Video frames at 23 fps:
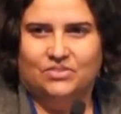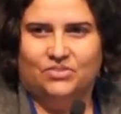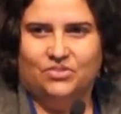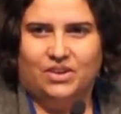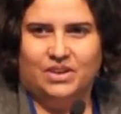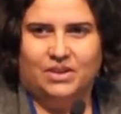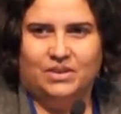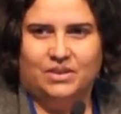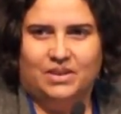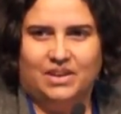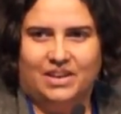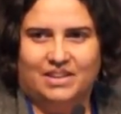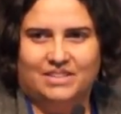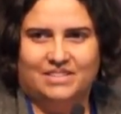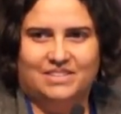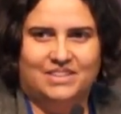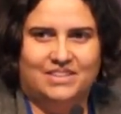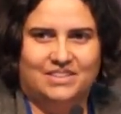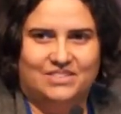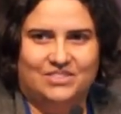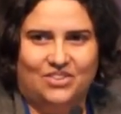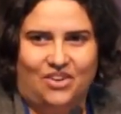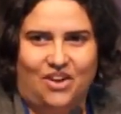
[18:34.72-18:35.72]
trying to
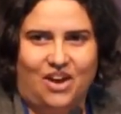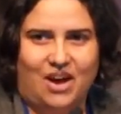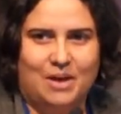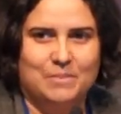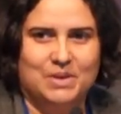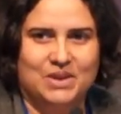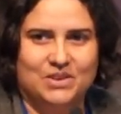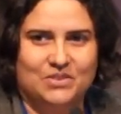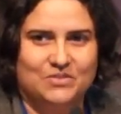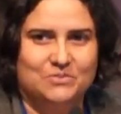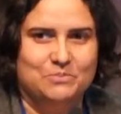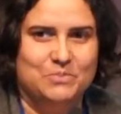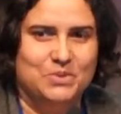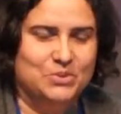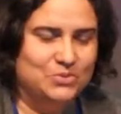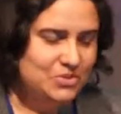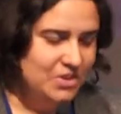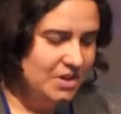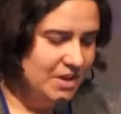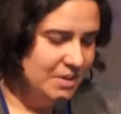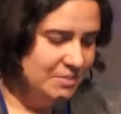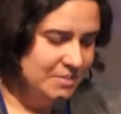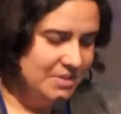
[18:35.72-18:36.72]
get timing of
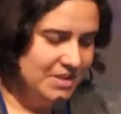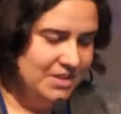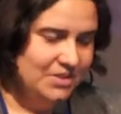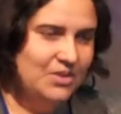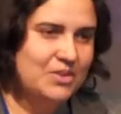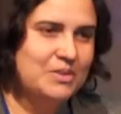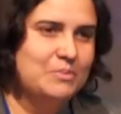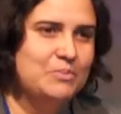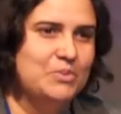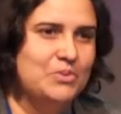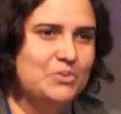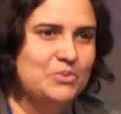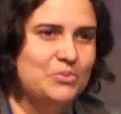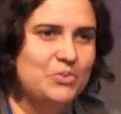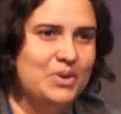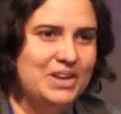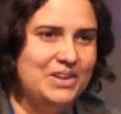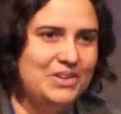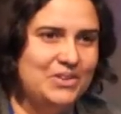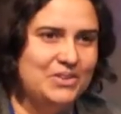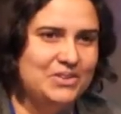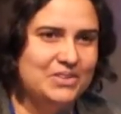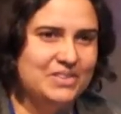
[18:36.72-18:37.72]
meal times in hospital,
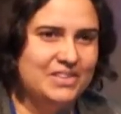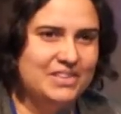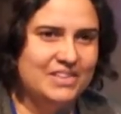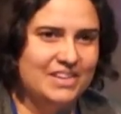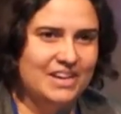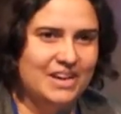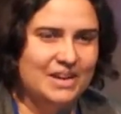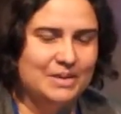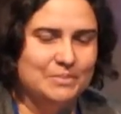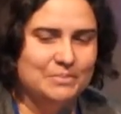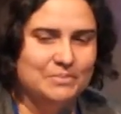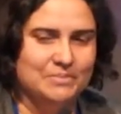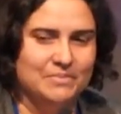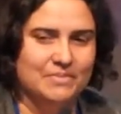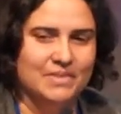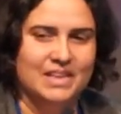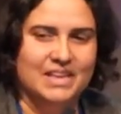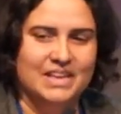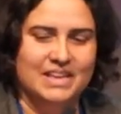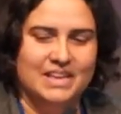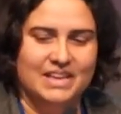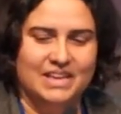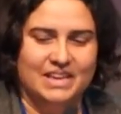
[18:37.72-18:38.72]
we learnt,
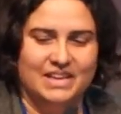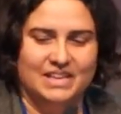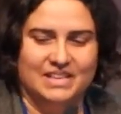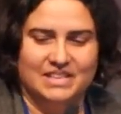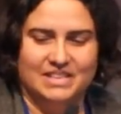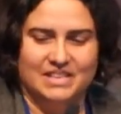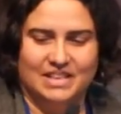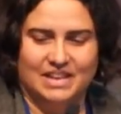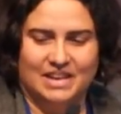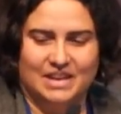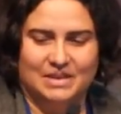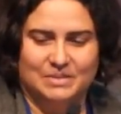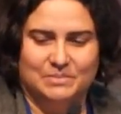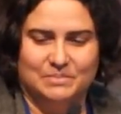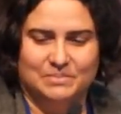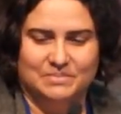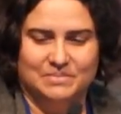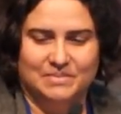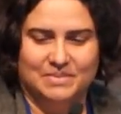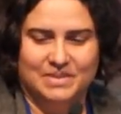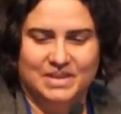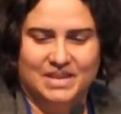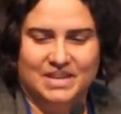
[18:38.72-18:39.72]
is
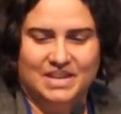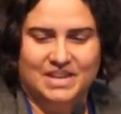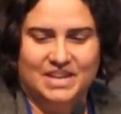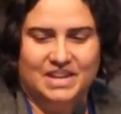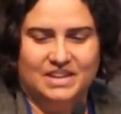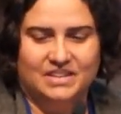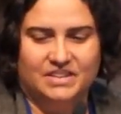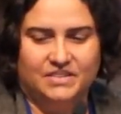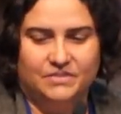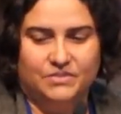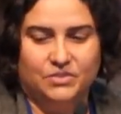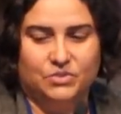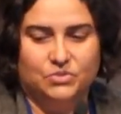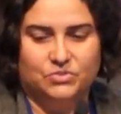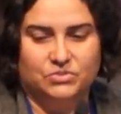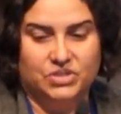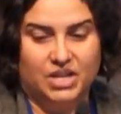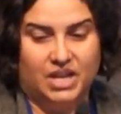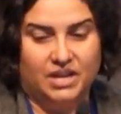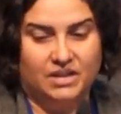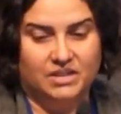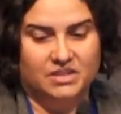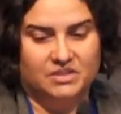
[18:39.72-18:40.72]
a
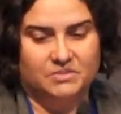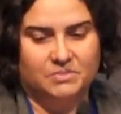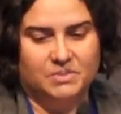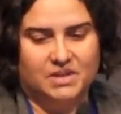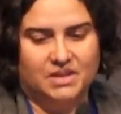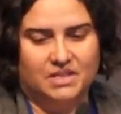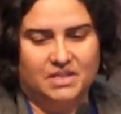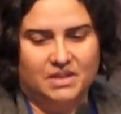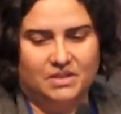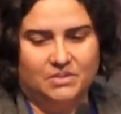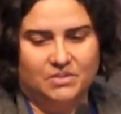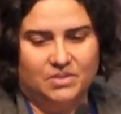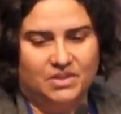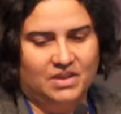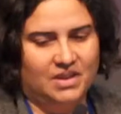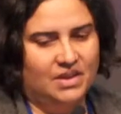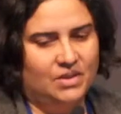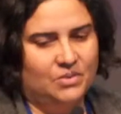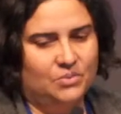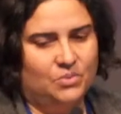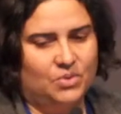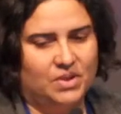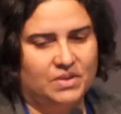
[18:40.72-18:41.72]
difficult challenge. But I think
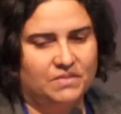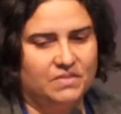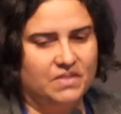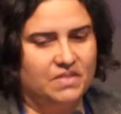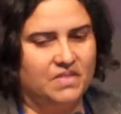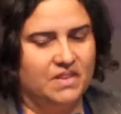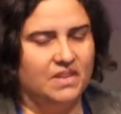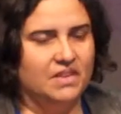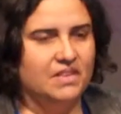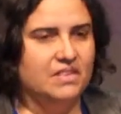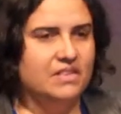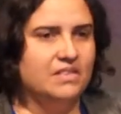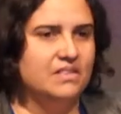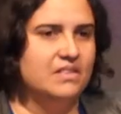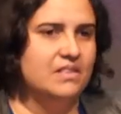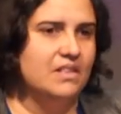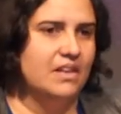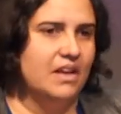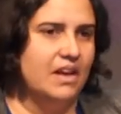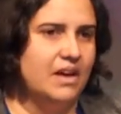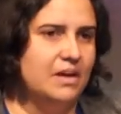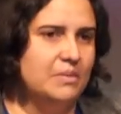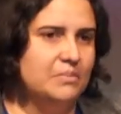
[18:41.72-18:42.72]
one of the
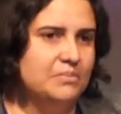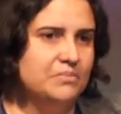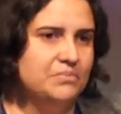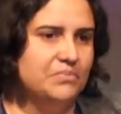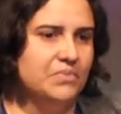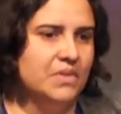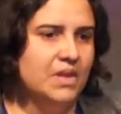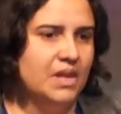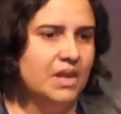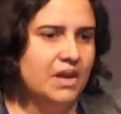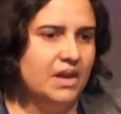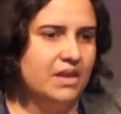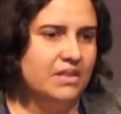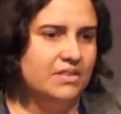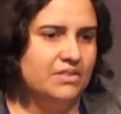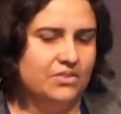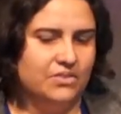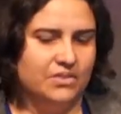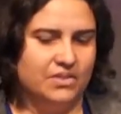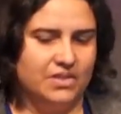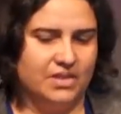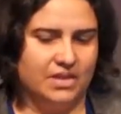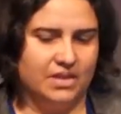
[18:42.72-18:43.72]
things, as
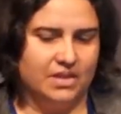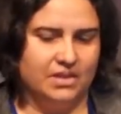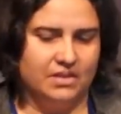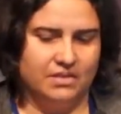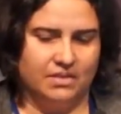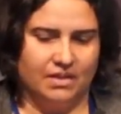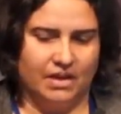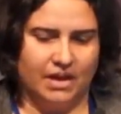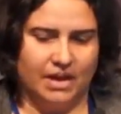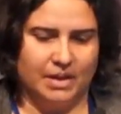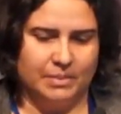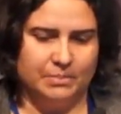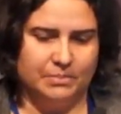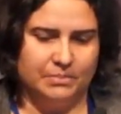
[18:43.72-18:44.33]
Sue said,